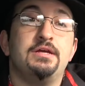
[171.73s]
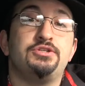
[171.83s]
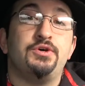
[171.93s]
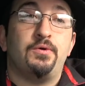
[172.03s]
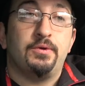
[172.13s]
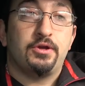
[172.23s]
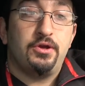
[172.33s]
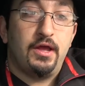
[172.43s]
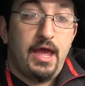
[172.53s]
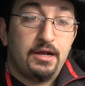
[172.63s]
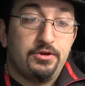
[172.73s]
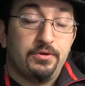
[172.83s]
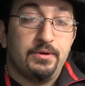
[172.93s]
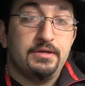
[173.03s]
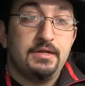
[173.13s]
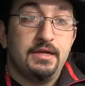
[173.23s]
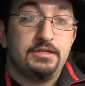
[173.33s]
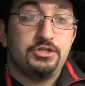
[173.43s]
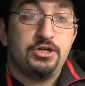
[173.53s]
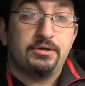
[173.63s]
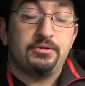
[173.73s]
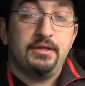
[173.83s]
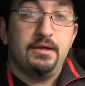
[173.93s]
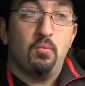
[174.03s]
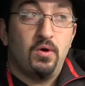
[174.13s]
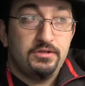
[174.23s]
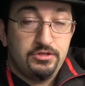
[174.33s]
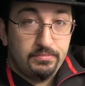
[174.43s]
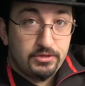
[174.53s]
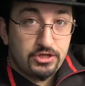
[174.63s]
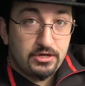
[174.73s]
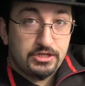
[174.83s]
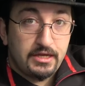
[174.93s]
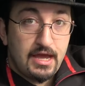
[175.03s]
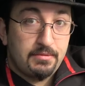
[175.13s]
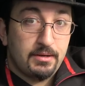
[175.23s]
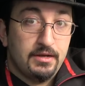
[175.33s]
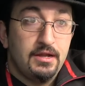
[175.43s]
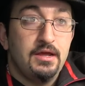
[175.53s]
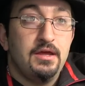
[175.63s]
So at current, it's generally one supercharging cabinet